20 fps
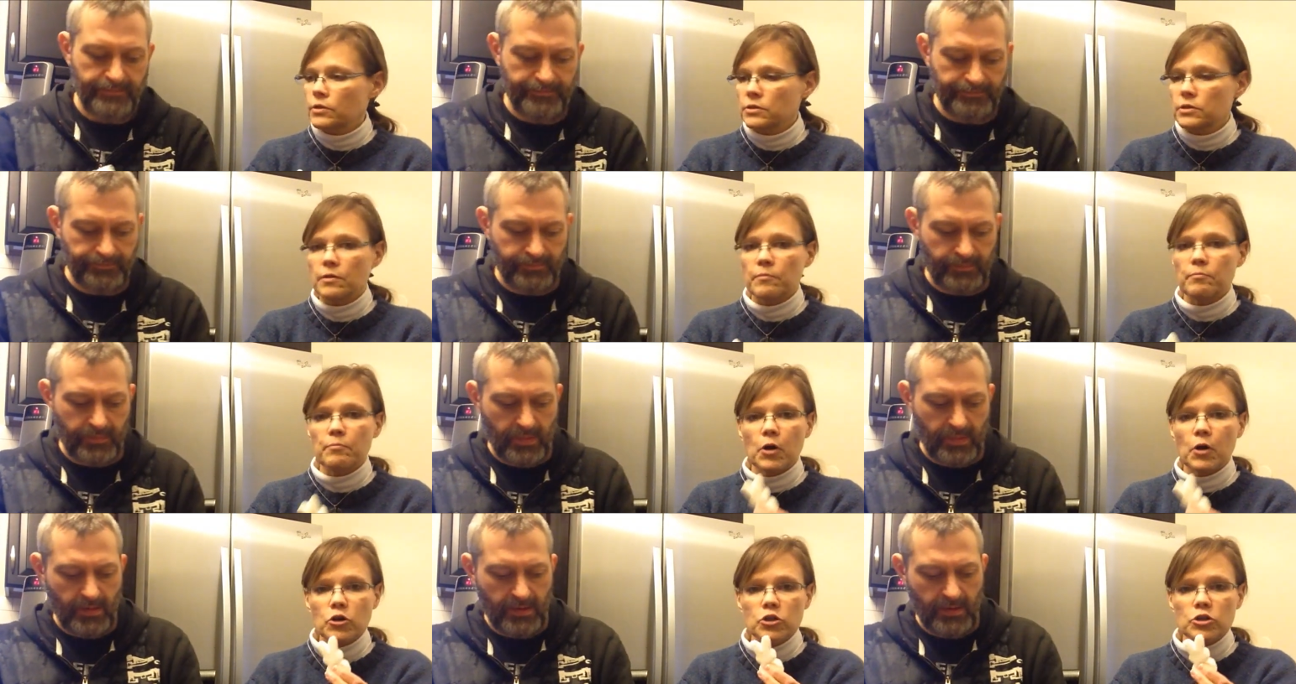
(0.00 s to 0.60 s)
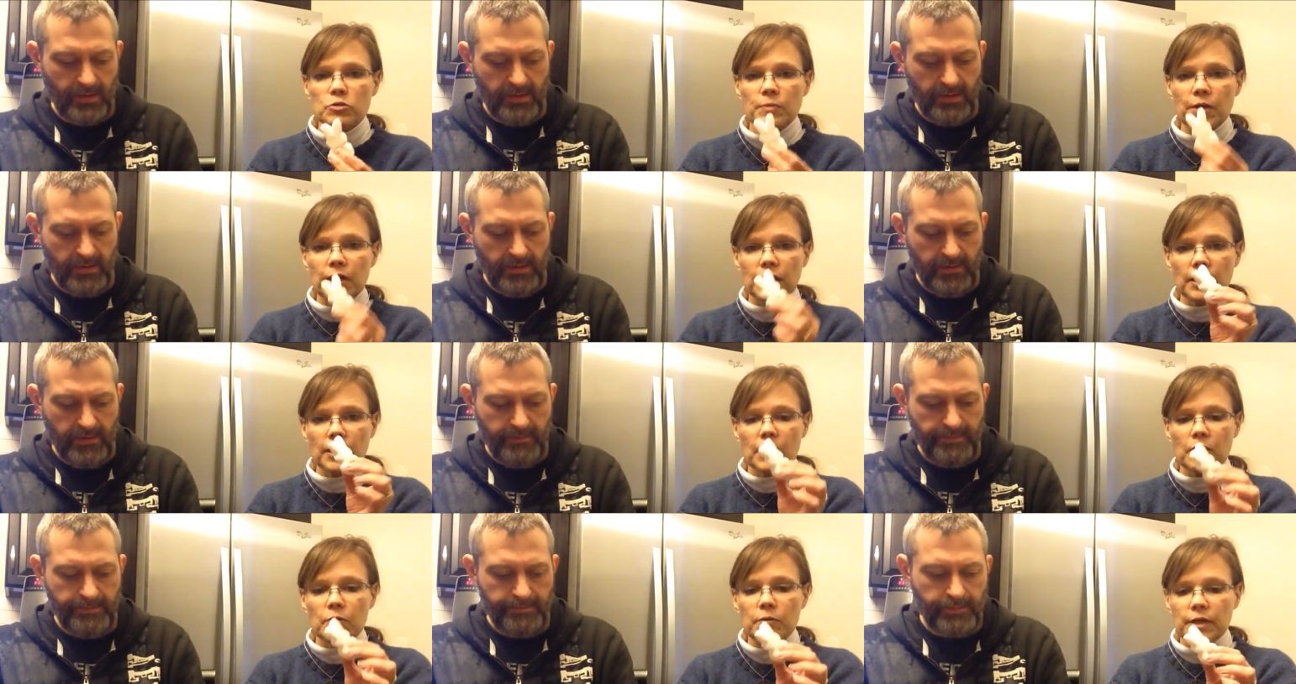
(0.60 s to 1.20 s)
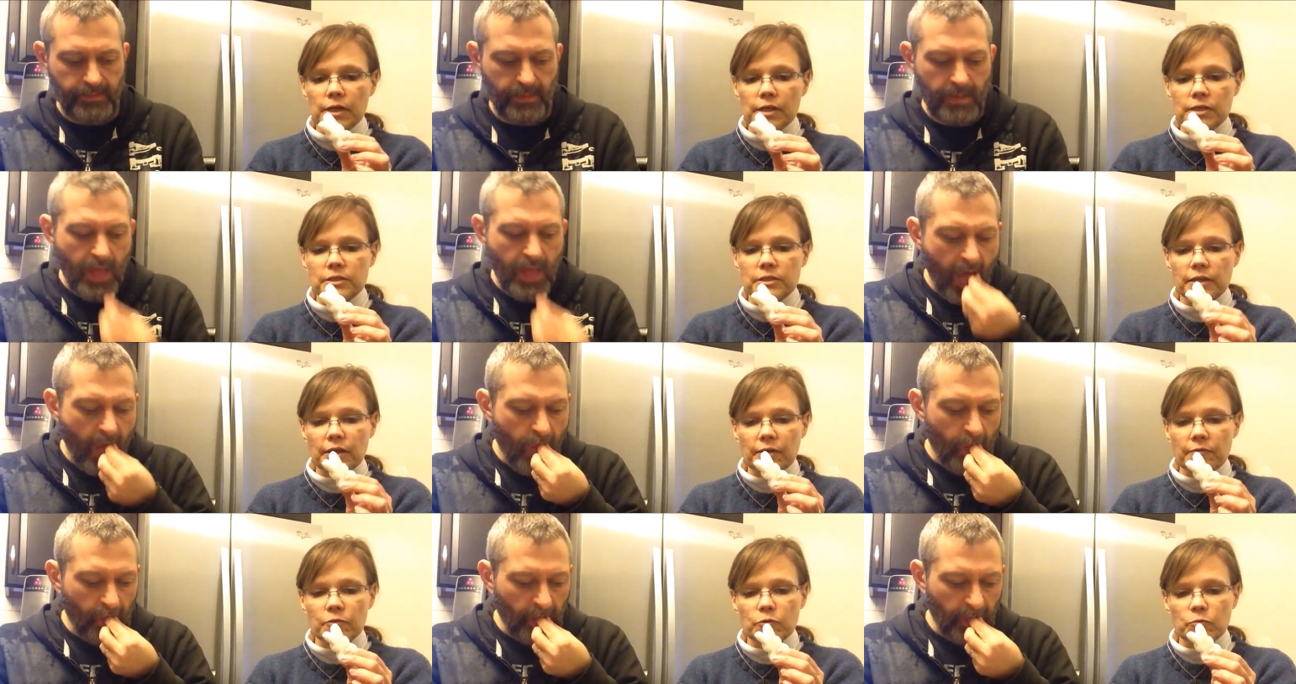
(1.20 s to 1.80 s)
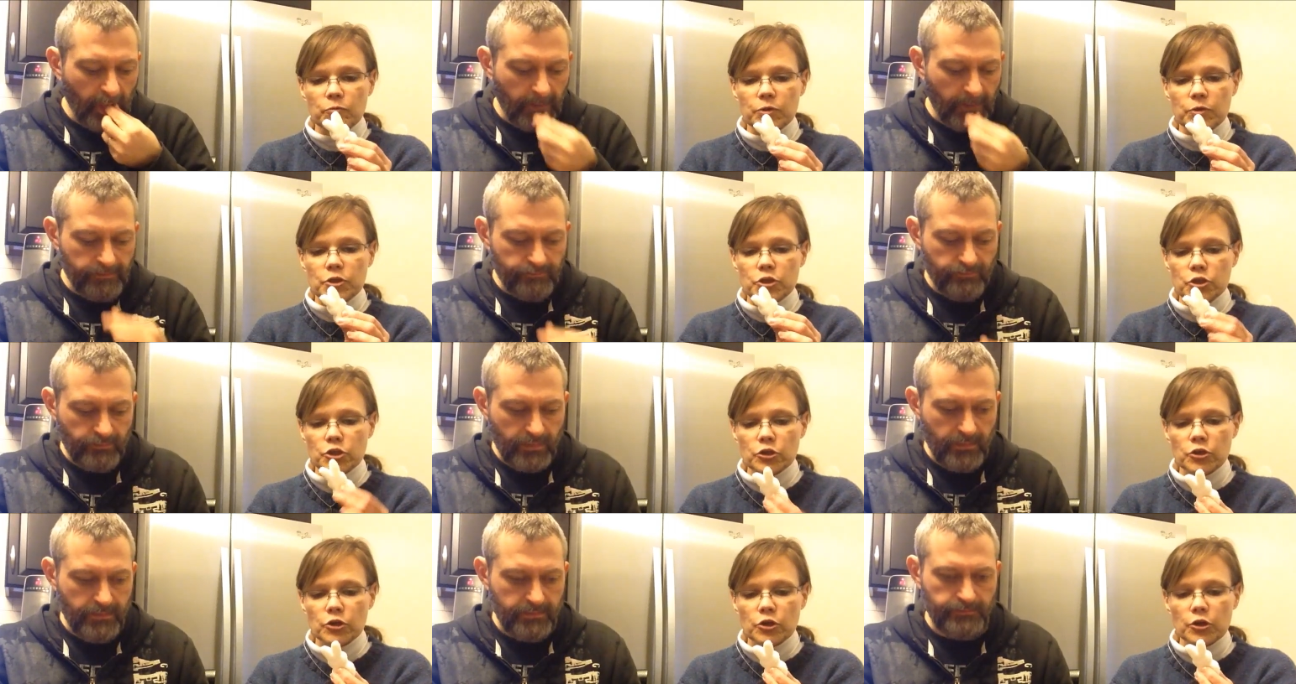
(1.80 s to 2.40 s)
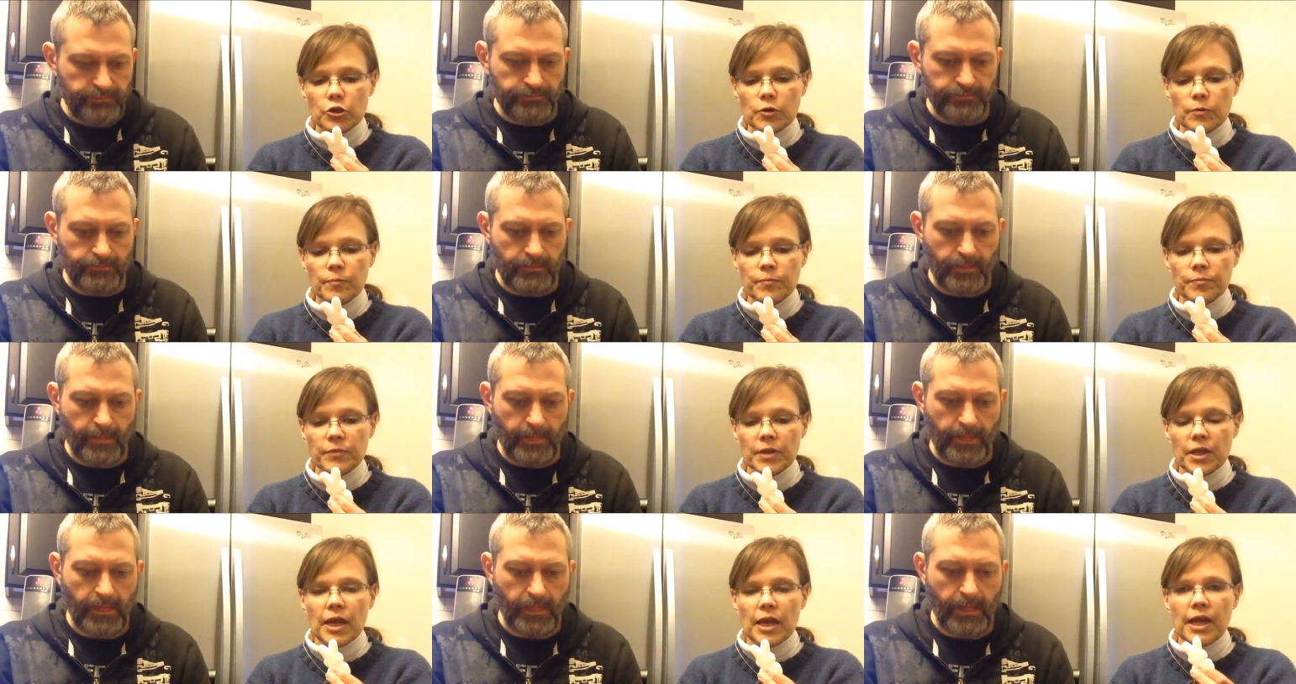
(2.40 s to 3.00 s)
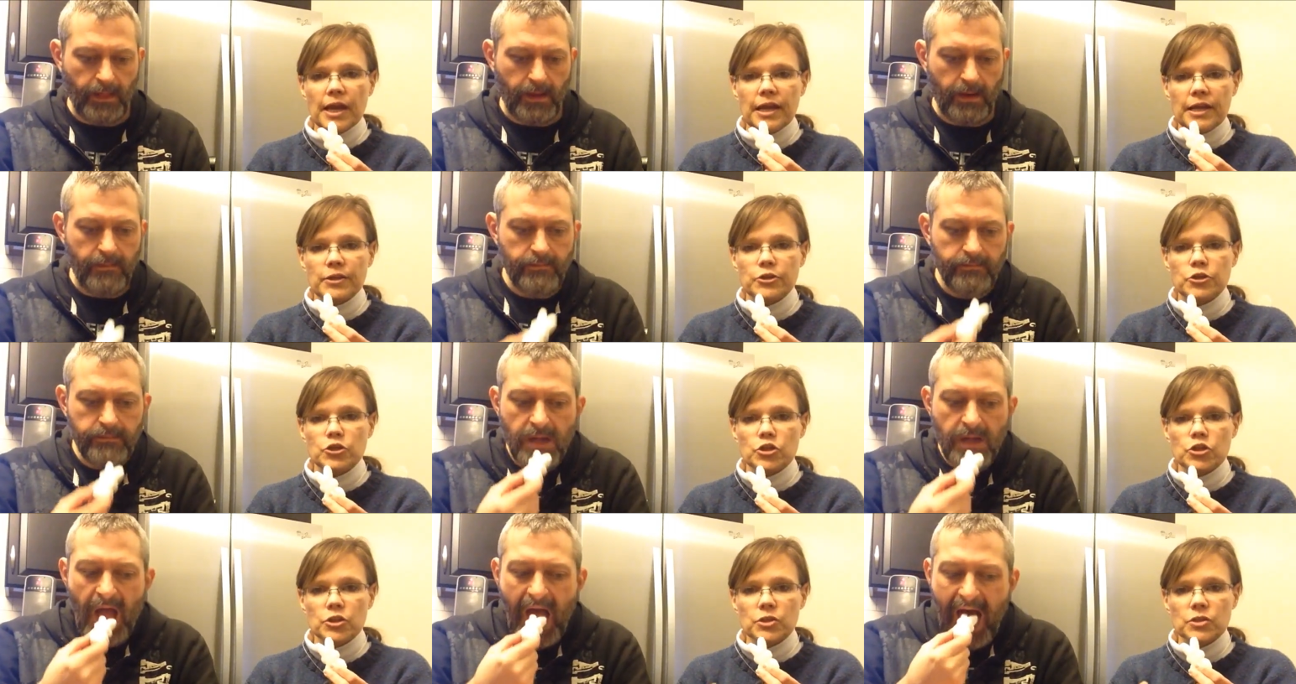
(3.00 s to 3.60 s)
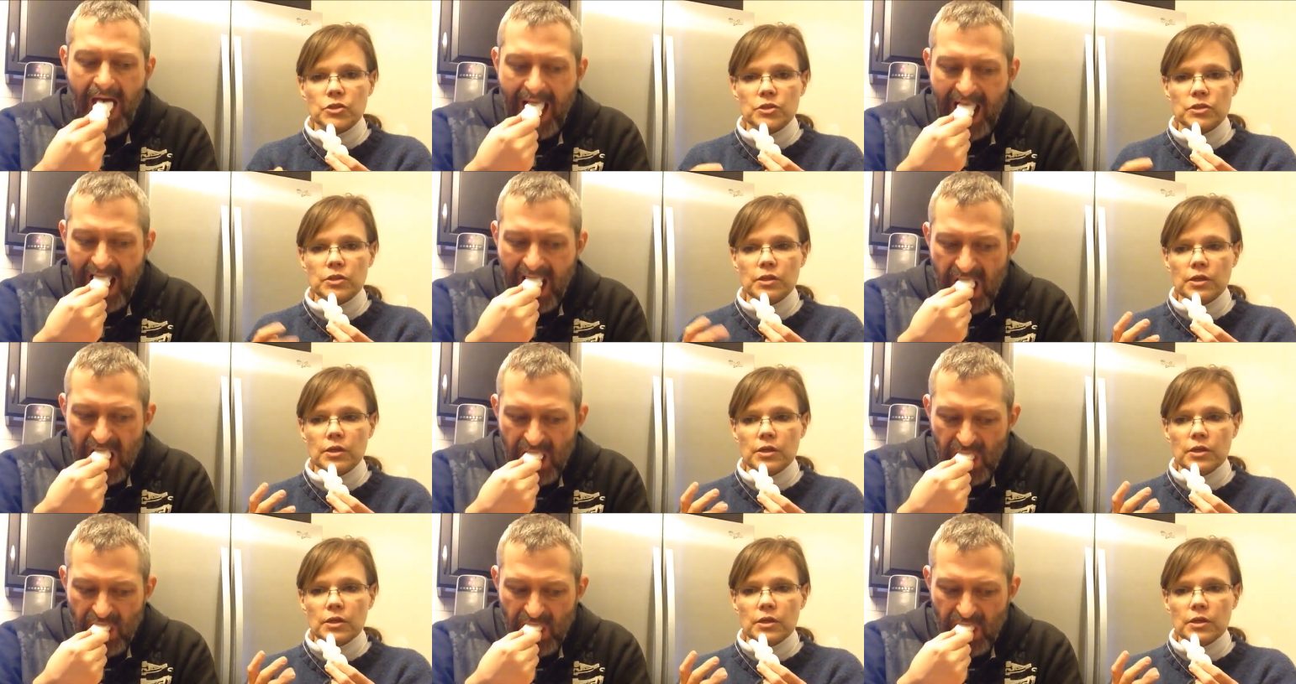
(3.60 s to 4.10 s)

Speaker 1: It's a marshmallow, and it's covered with sugar, and it's just